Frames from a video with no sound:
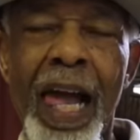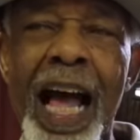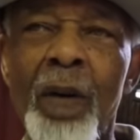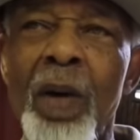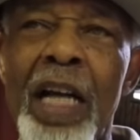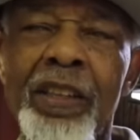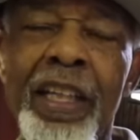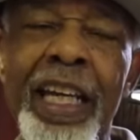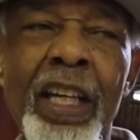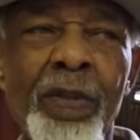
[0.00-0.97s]
I
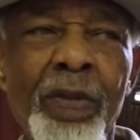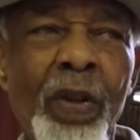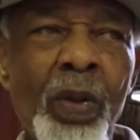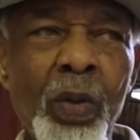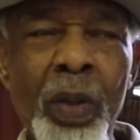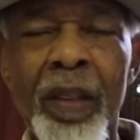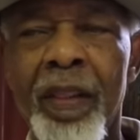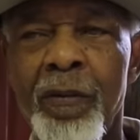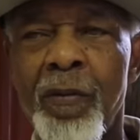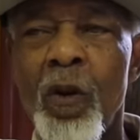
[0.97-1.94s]
watched an interview
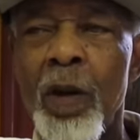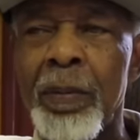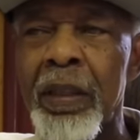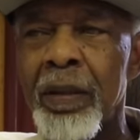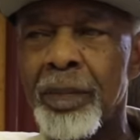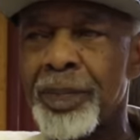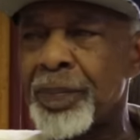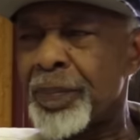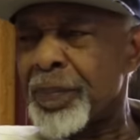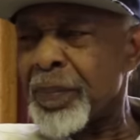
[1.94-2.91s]
with the former
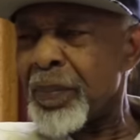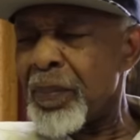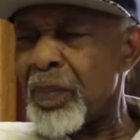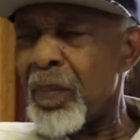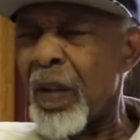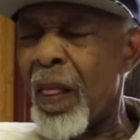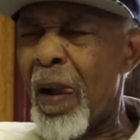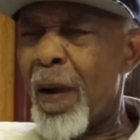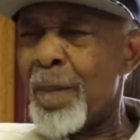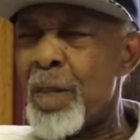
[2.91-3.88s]

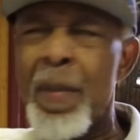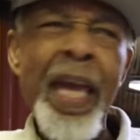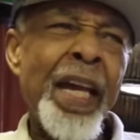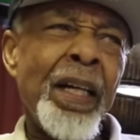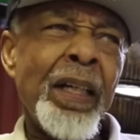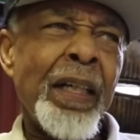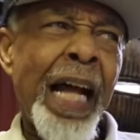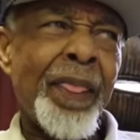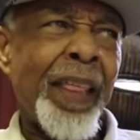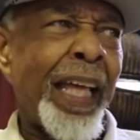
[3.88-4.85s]
mayor,
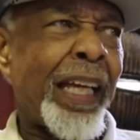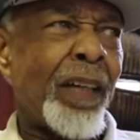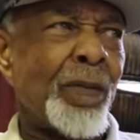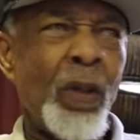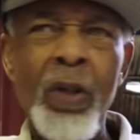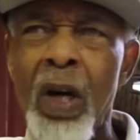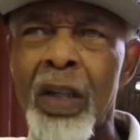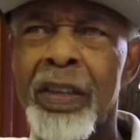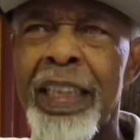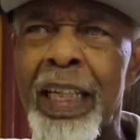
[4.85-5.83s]
I think, of New
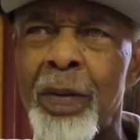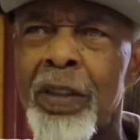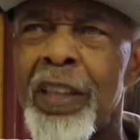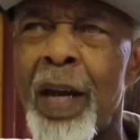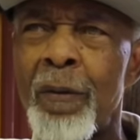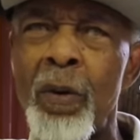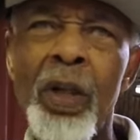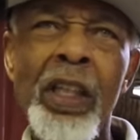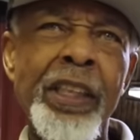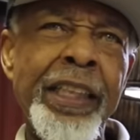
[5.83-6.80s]
York City. What's his name?
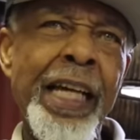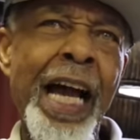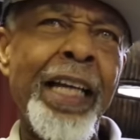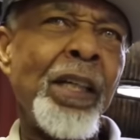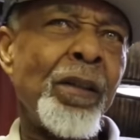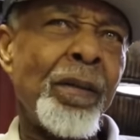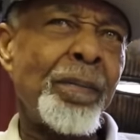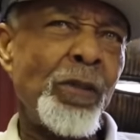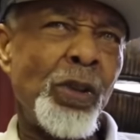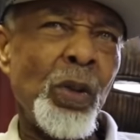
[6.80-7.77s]
Rudy Giuliani?
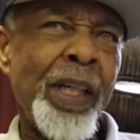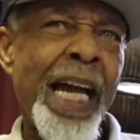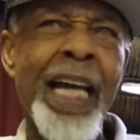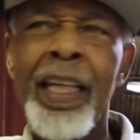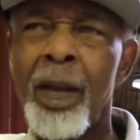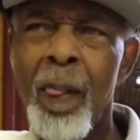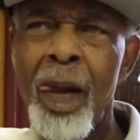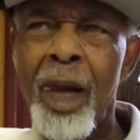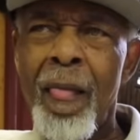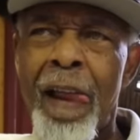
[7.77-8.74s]
Giuliani?
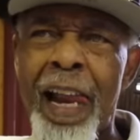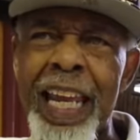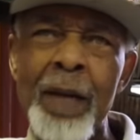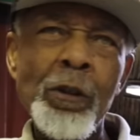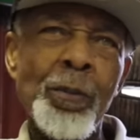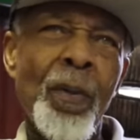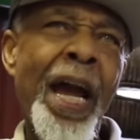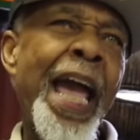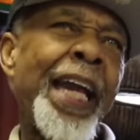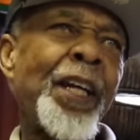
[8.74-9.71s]
Mm-hmm. And he was
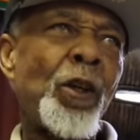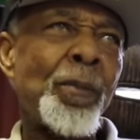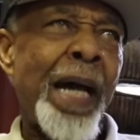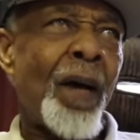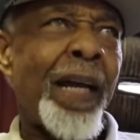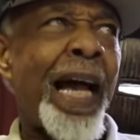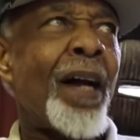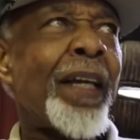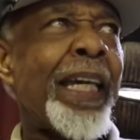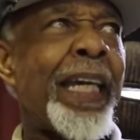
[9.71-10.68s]
bragging about
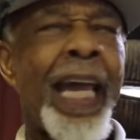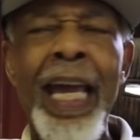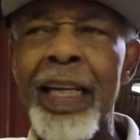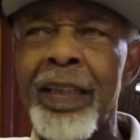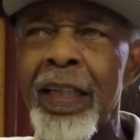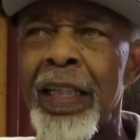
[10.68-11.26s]
how he had